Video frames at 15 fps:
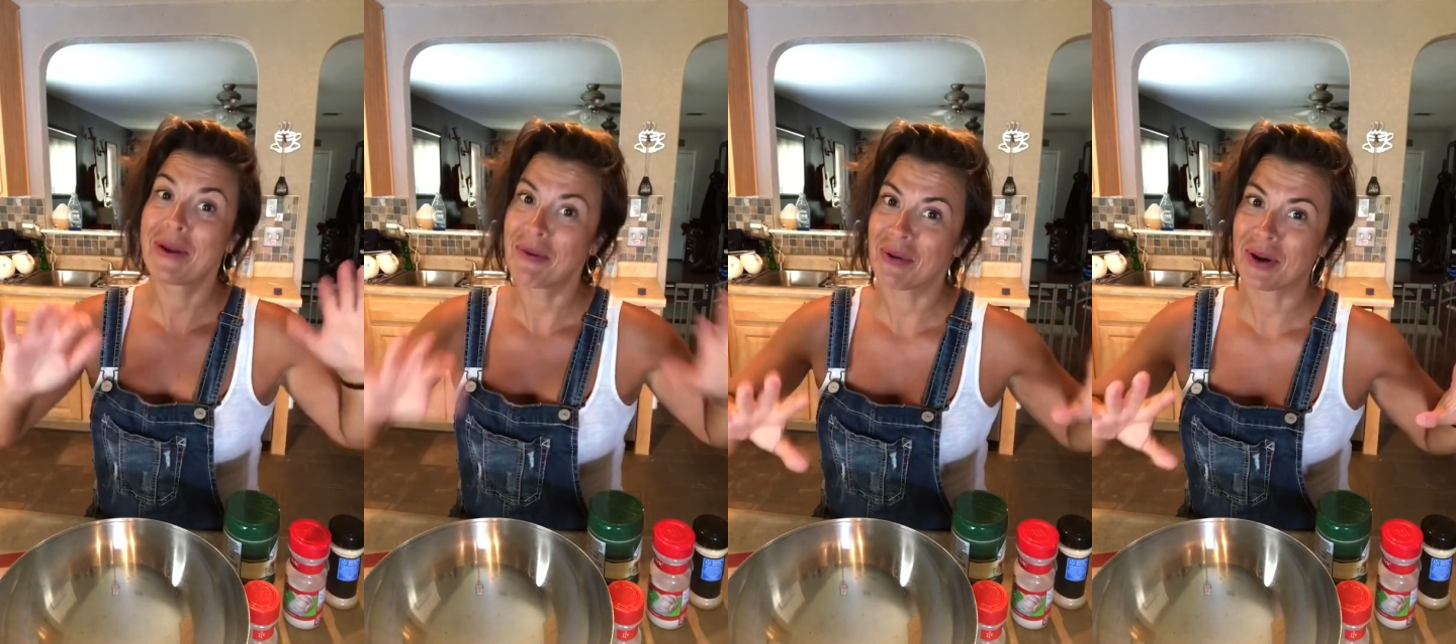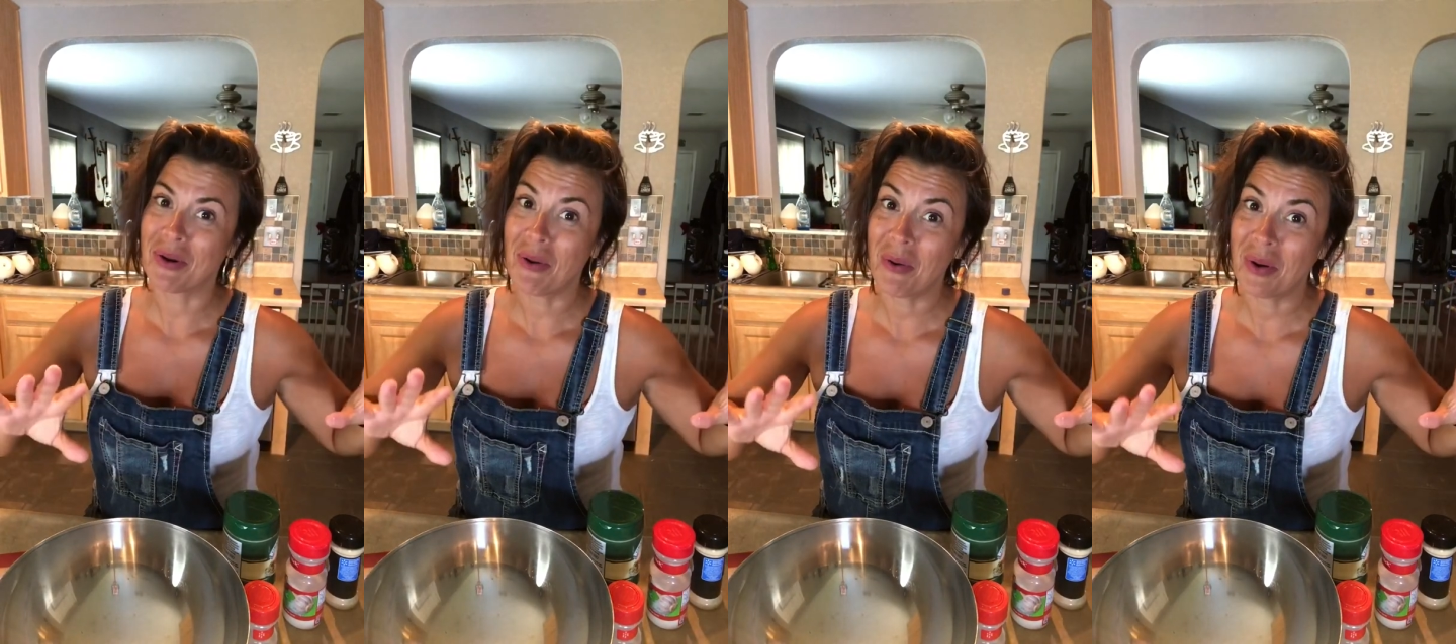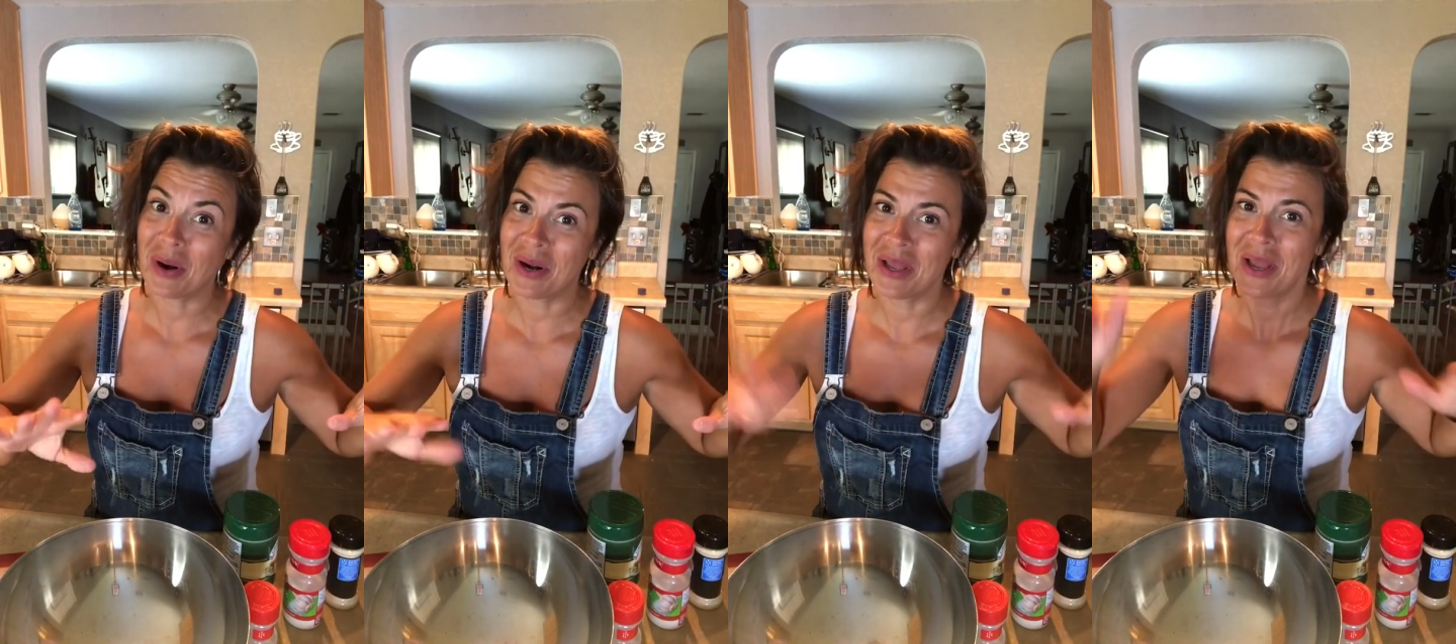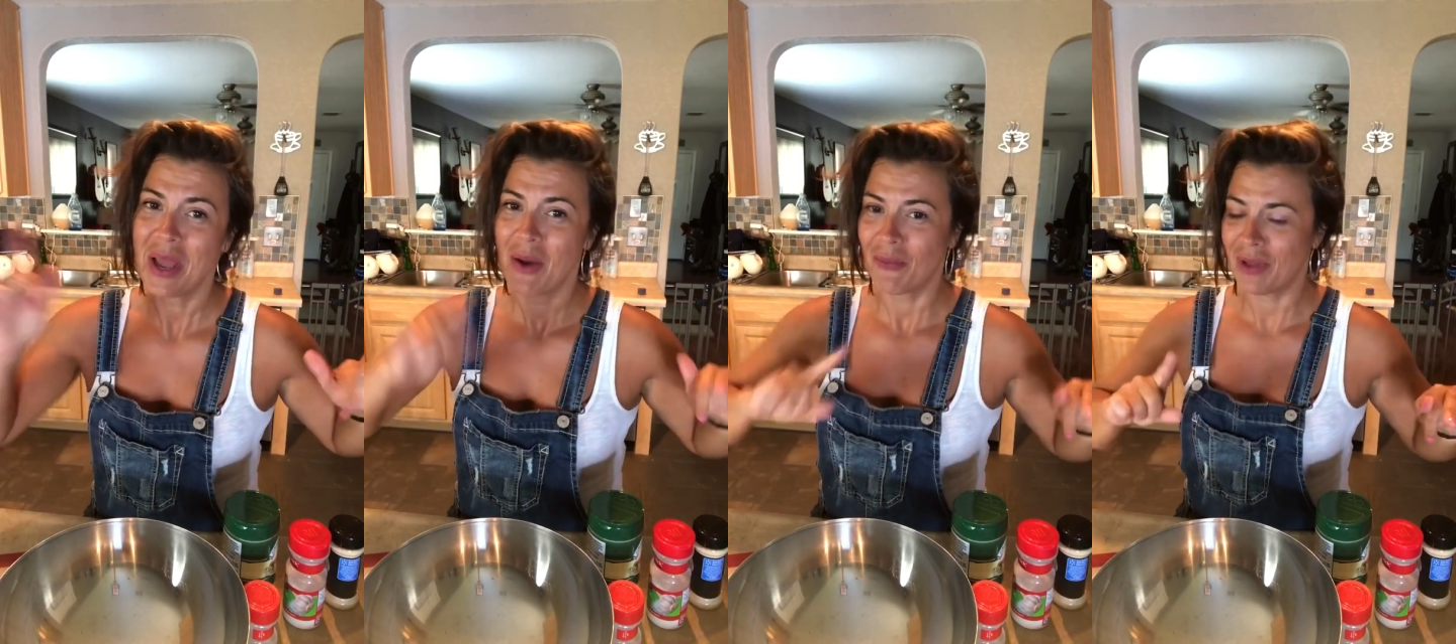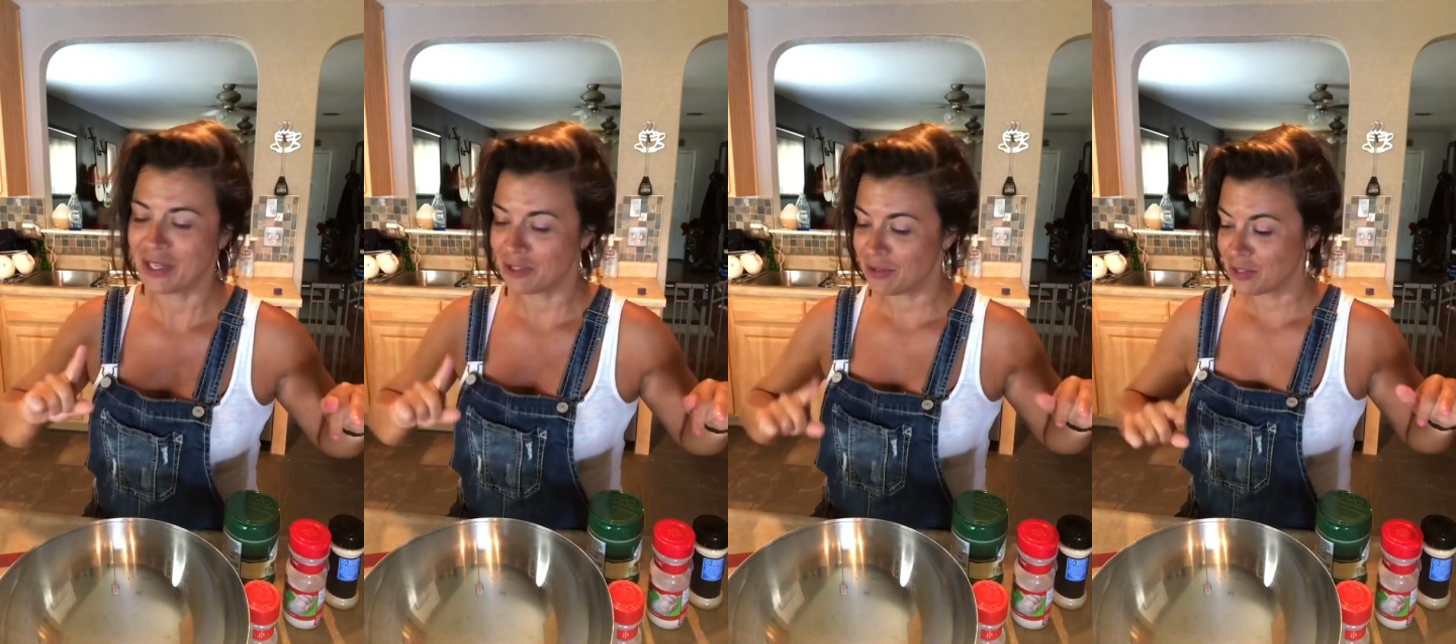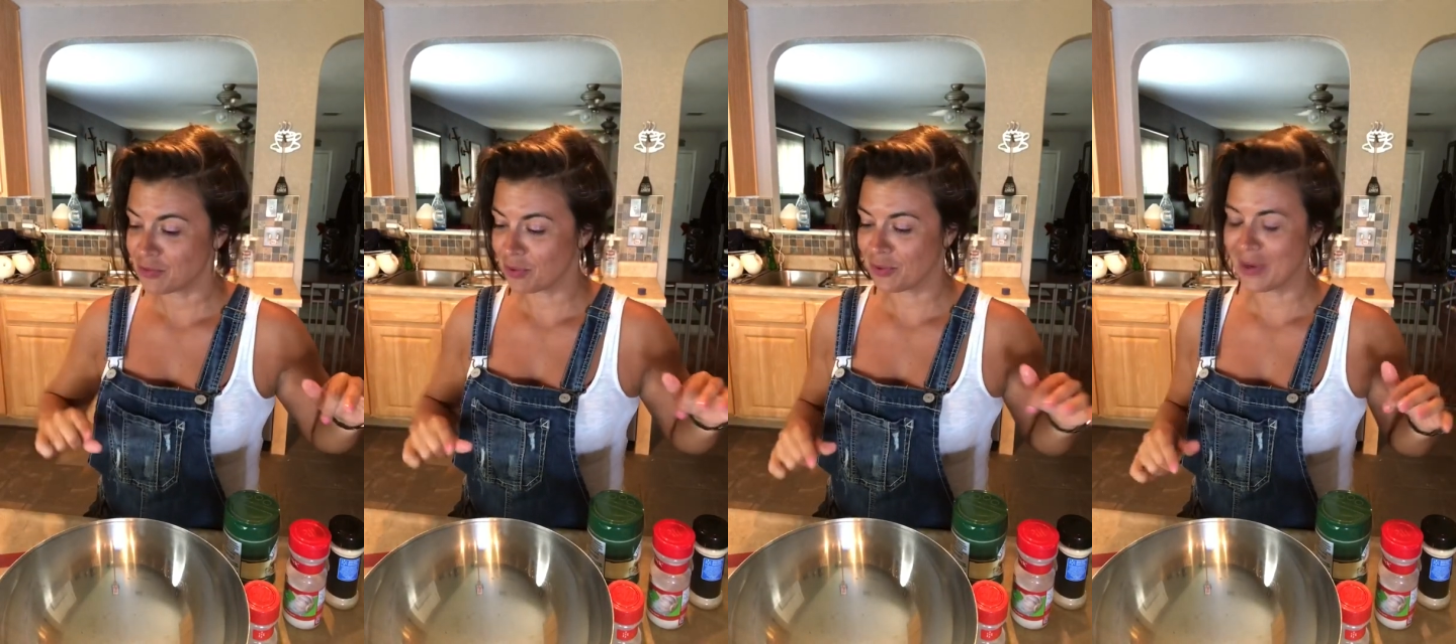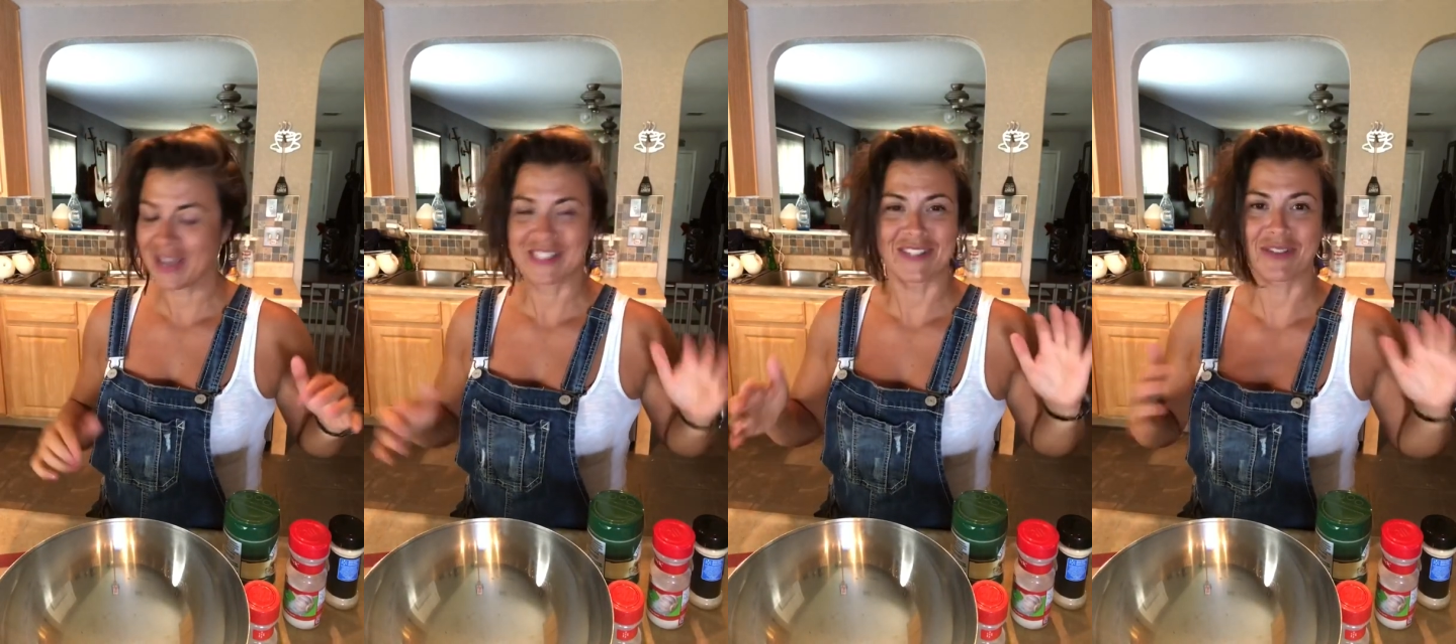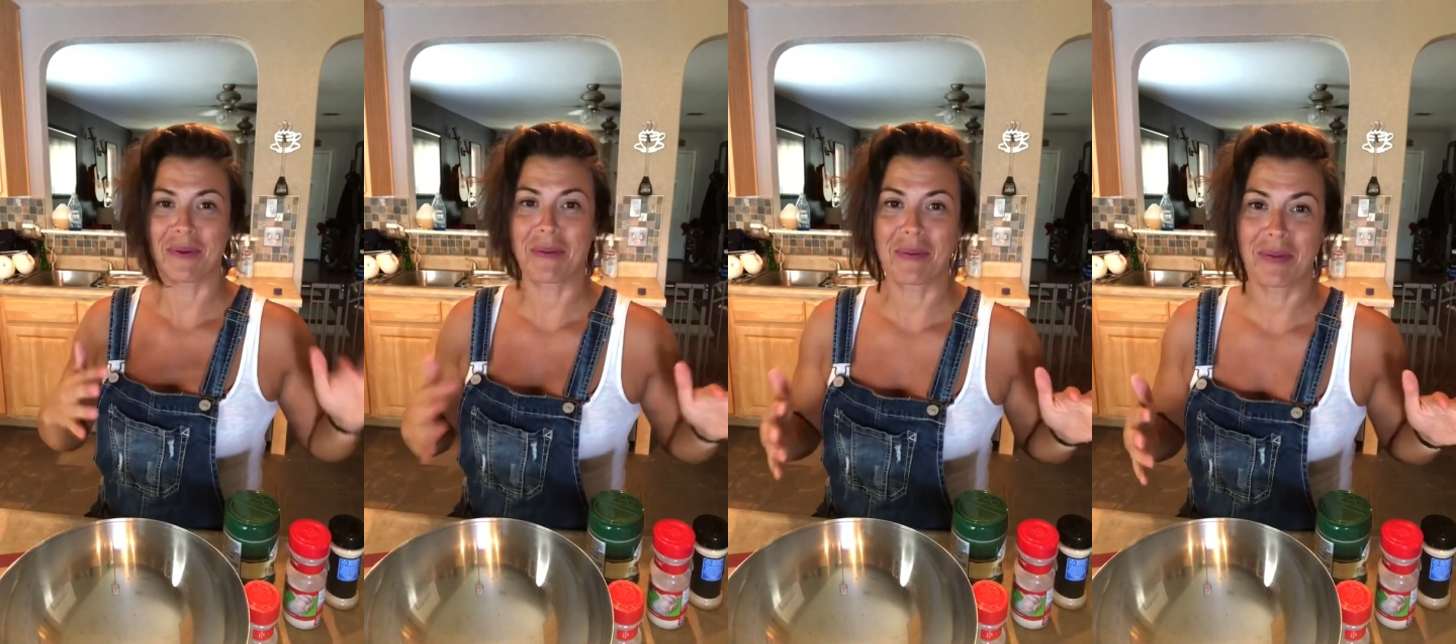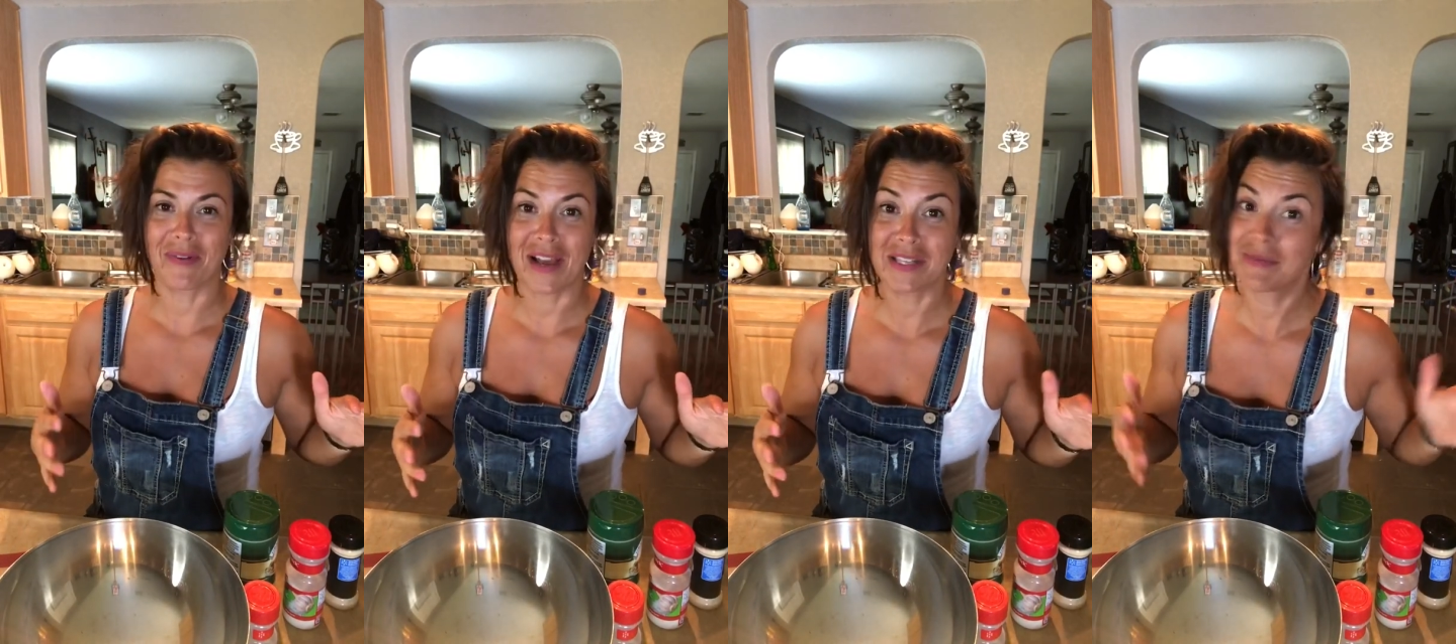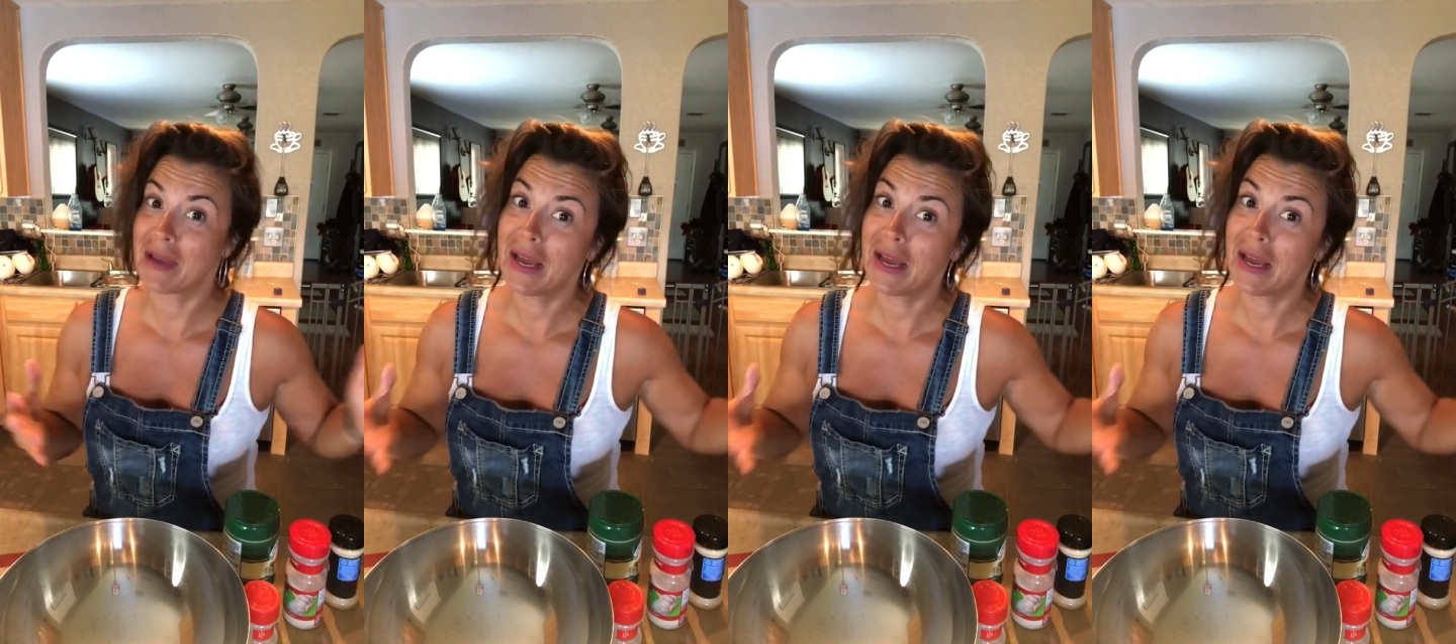to record while I do this real quick, because so many people ask me,